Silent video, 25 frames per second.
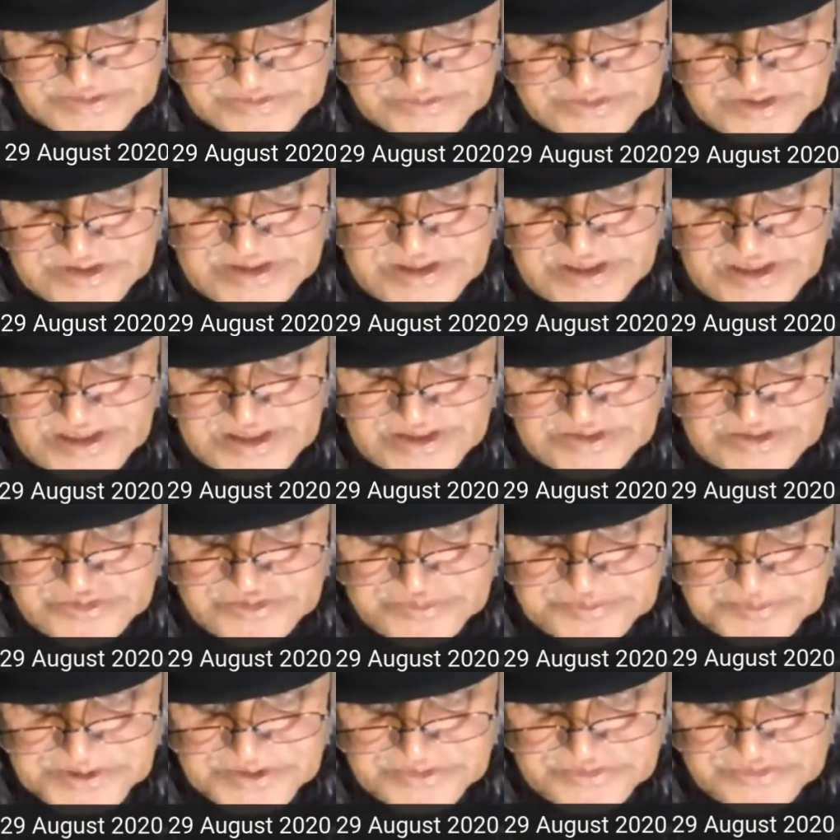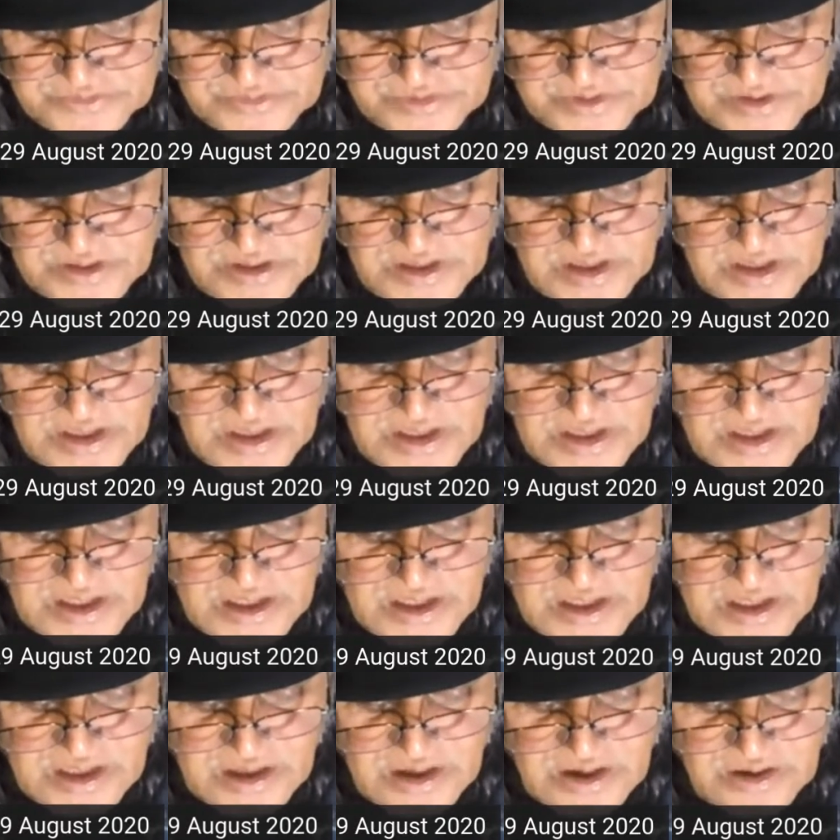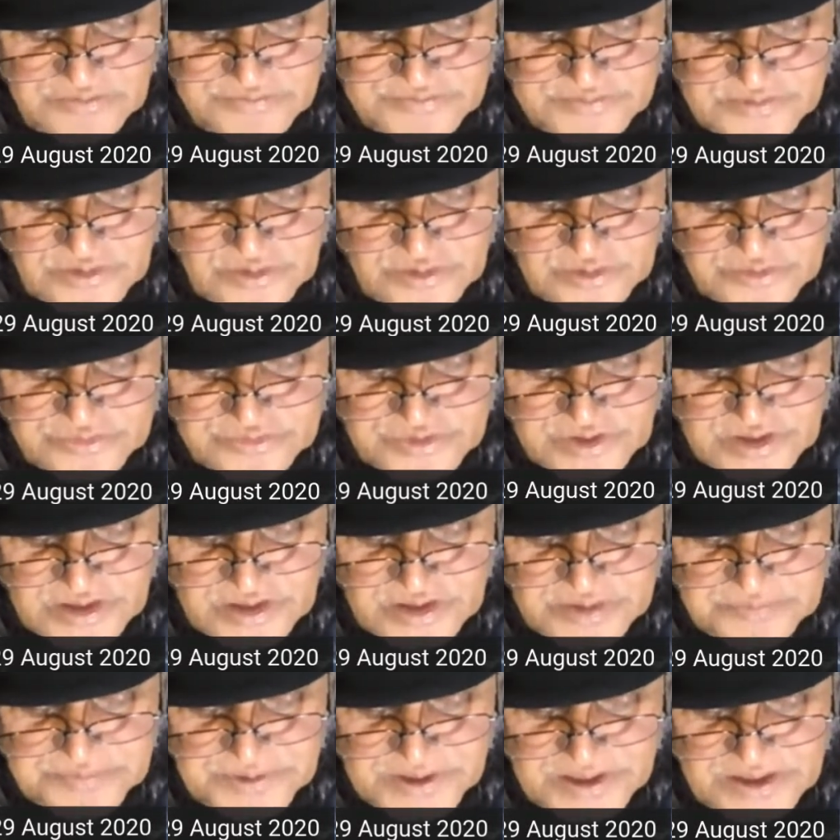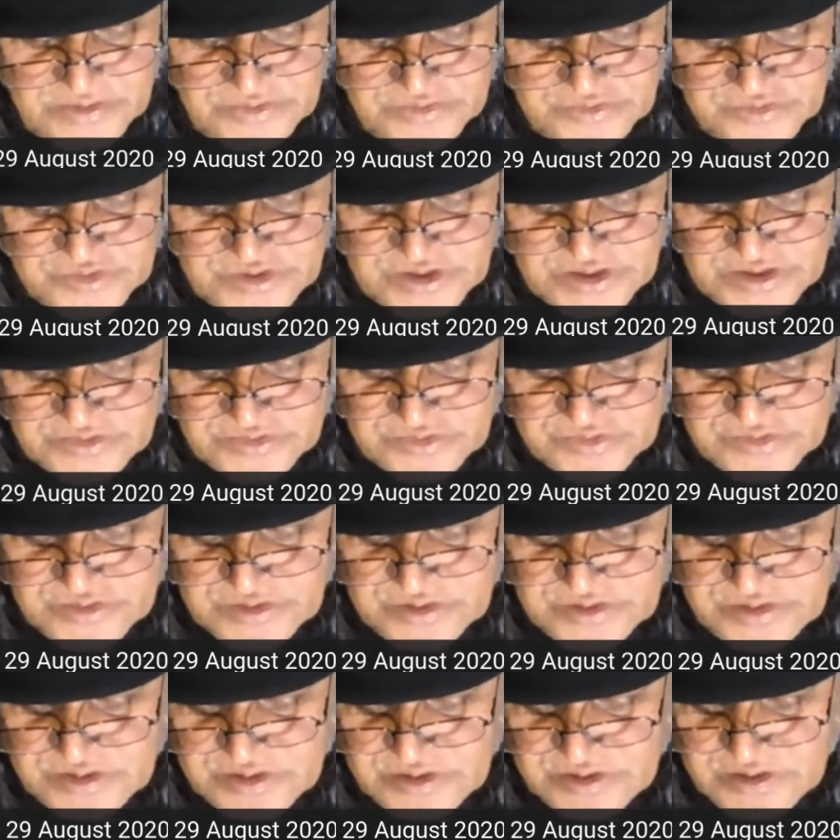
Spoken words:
is the Daily Express, of course, on the page 6,